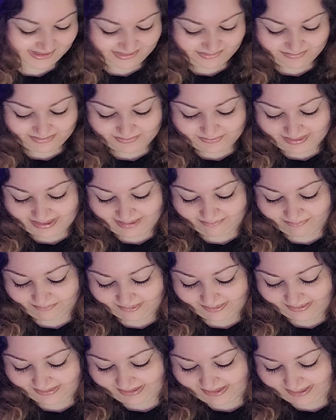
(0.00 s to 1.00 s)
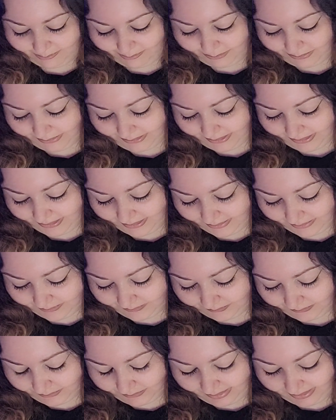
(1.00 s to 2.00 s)
What do we have for the Kipper?
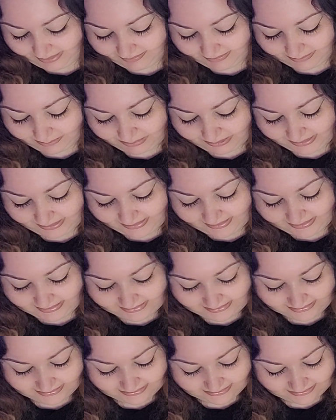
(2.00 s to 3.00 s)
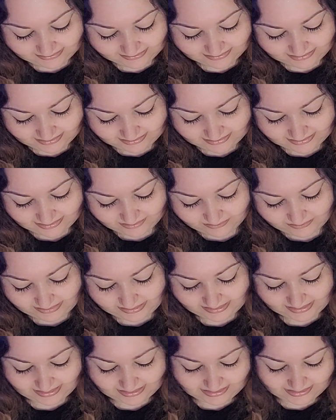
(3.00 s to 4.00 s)
We have the plane, and then we
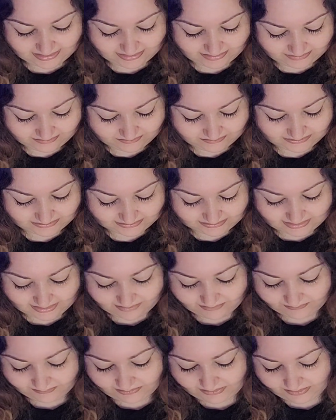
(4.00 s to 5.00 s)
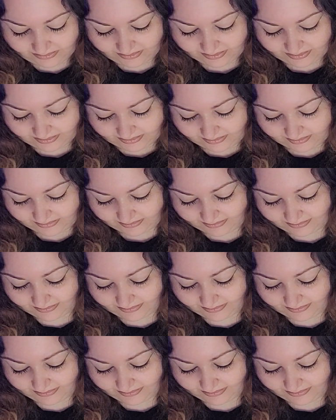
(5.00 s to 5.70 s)
have the love card